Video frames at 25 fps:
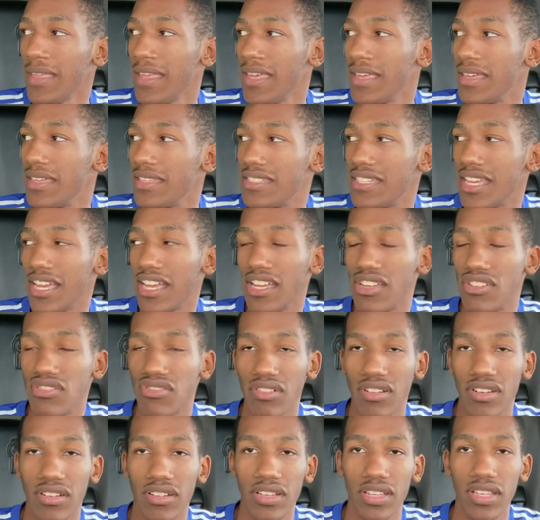second
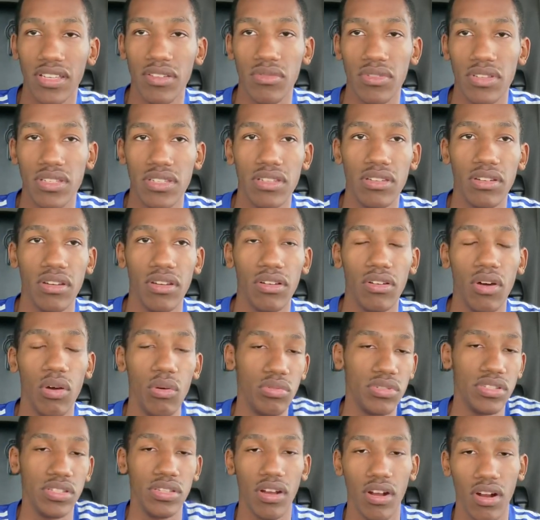trainer, he was, you know,
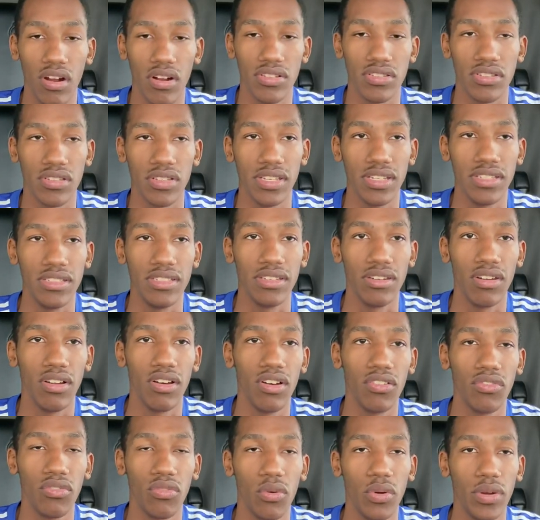OTR, so he did
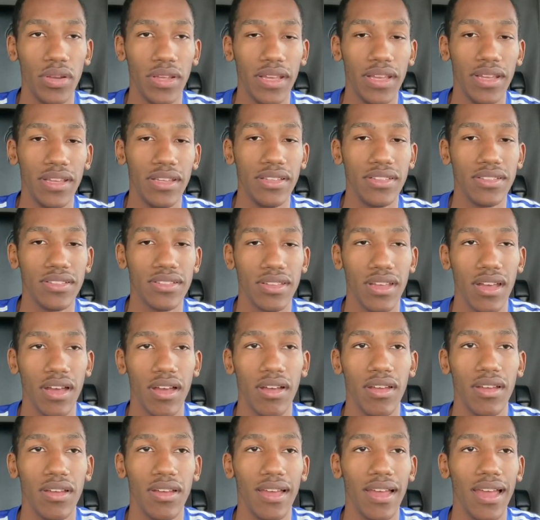all 48. So
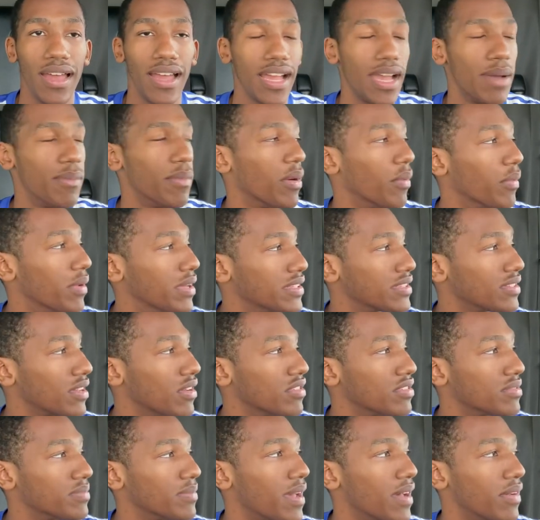I got my West
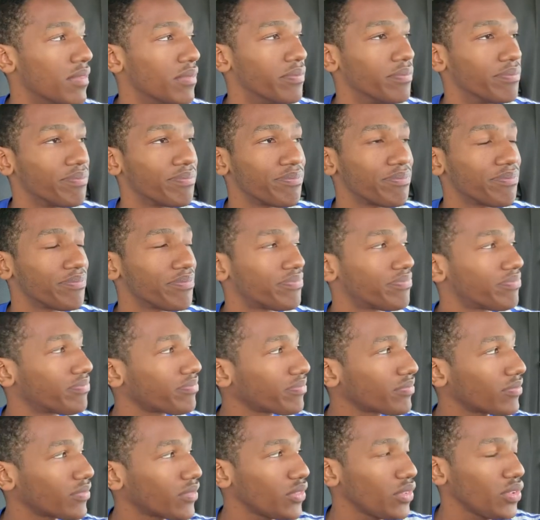Coast mountain
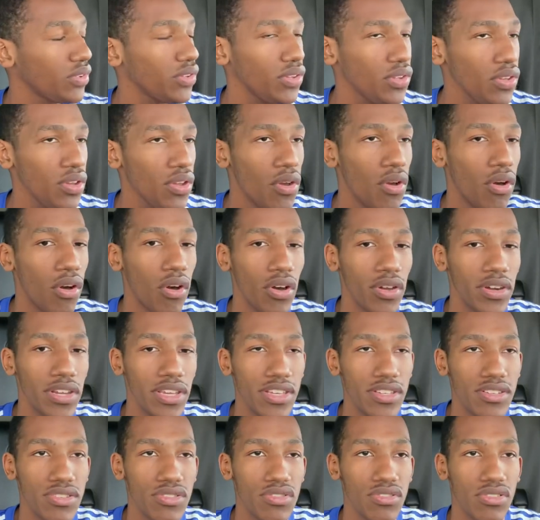on
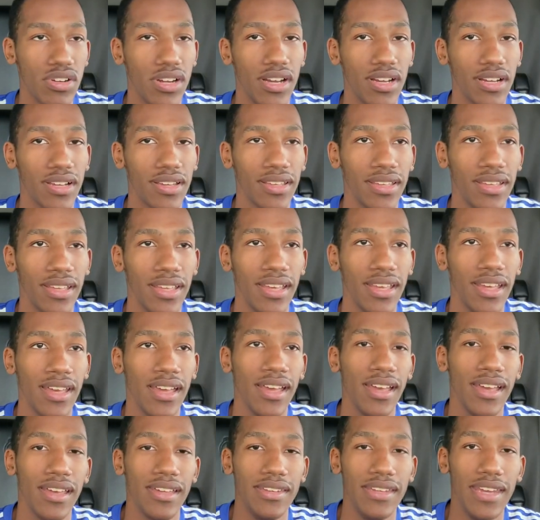his truck.
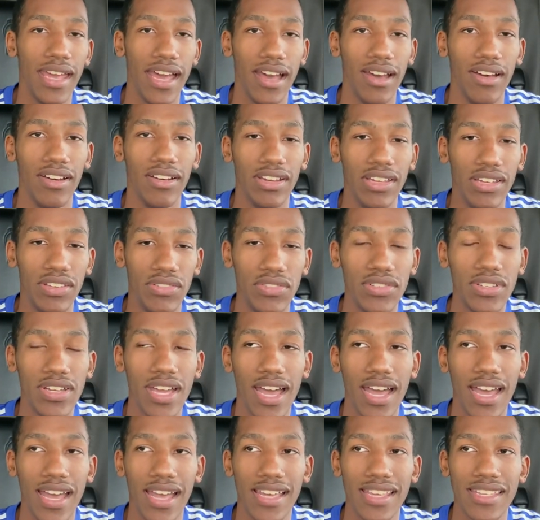Now, if you
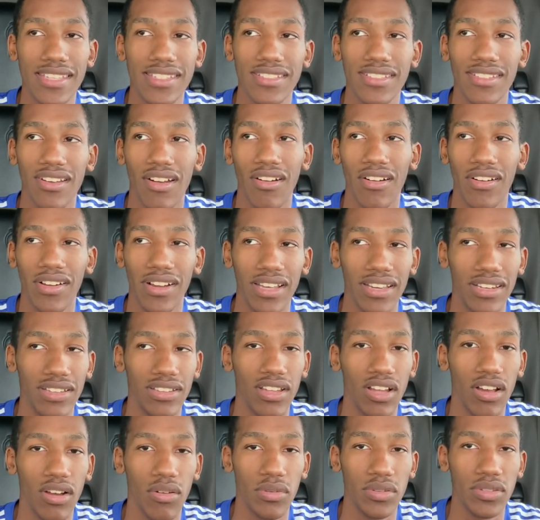guys aren't getting
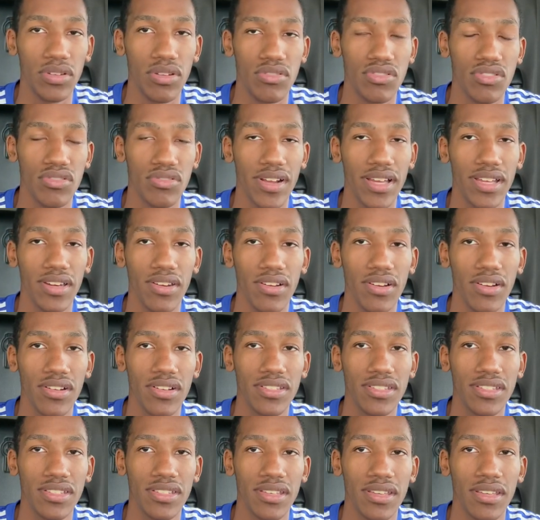along with your
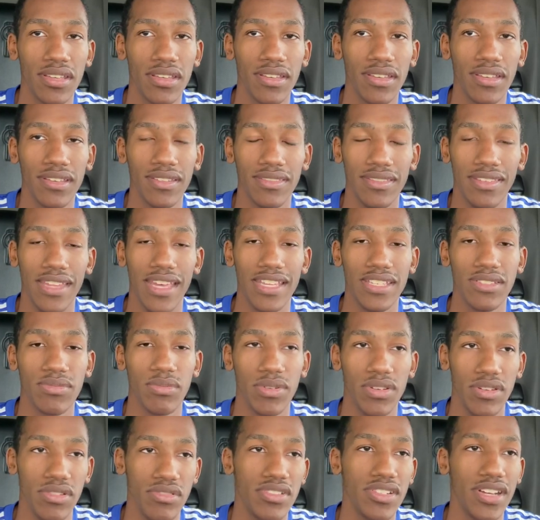trainers, that's
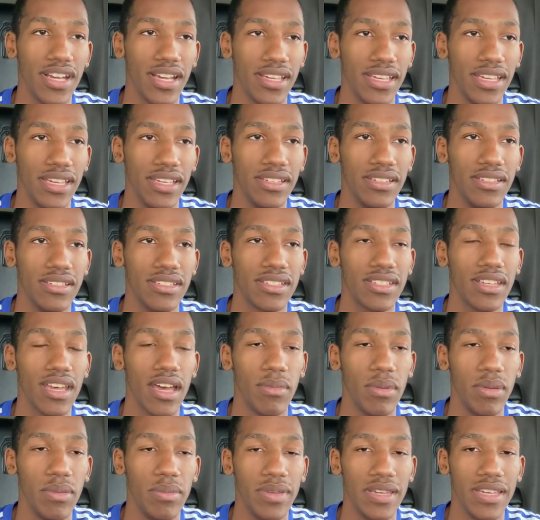when your check-ins
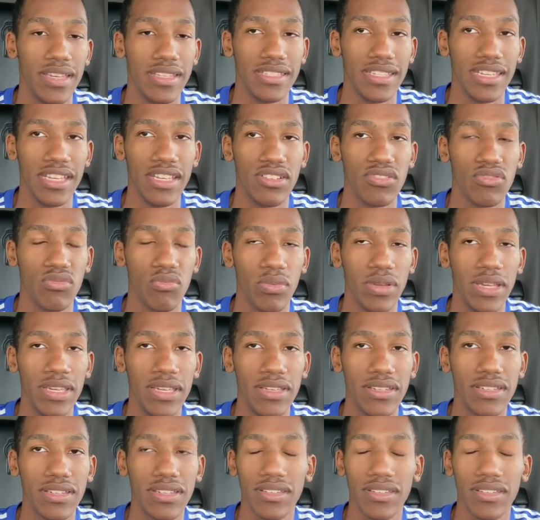come in, because each week,